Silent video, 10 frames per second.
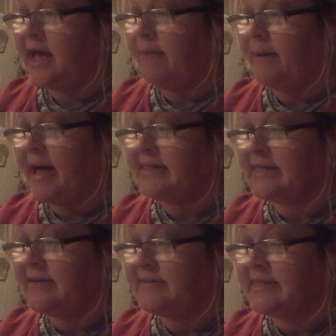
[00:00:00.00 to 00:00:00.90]
a
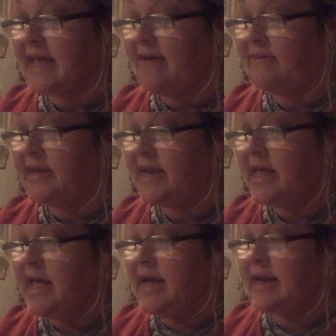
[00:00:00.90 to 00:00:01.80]
positive 7
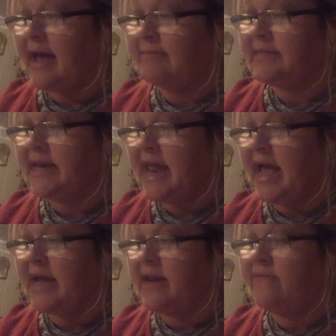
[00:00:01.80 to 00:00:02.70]
times a
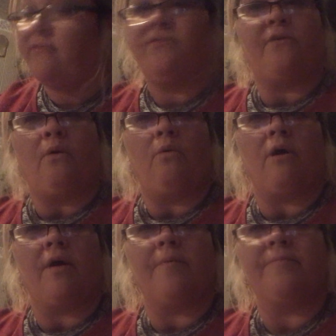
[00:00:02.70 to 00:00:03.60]
negative
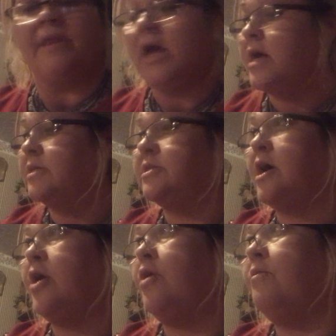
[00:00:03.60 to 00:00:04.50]
4.
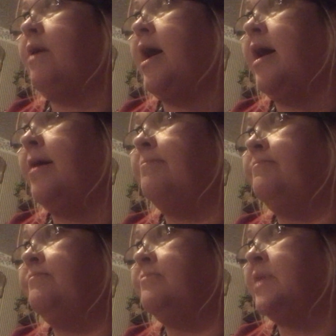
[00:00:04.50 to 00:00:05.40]
So
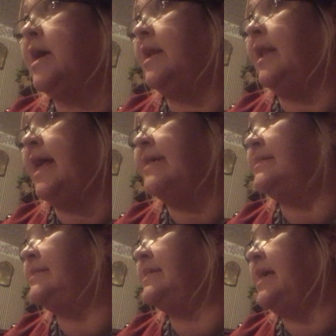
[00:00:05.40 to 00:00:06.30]

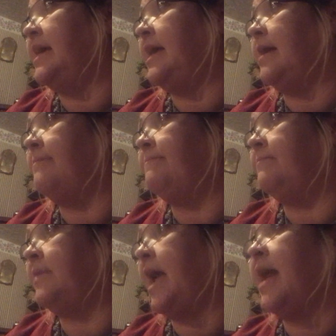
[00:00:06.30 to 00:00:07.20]
let's see.
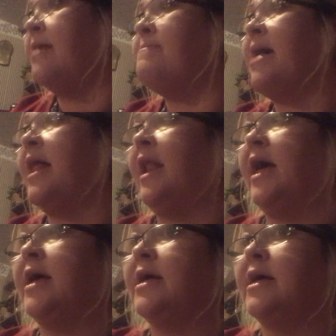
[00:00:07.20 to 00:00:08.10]

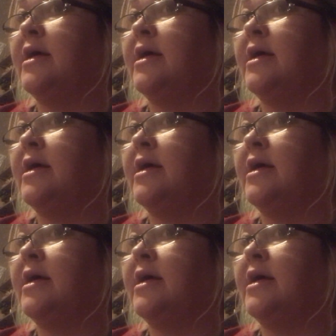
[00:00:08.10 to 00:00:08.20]
Annabella,